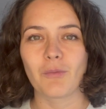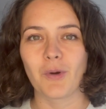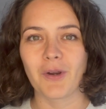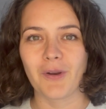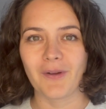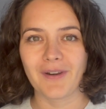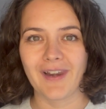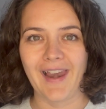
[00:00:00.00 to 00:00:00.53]

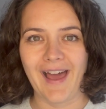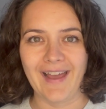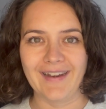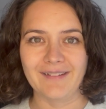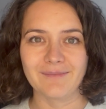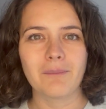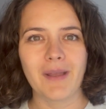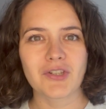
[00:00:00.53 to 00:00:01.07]
one
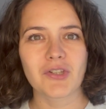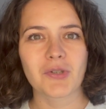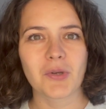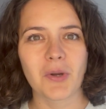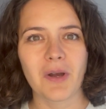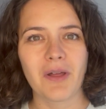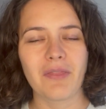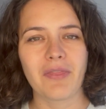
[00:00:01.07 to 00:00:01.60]
online. Make
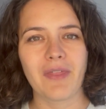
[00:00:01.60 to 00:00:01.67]
sure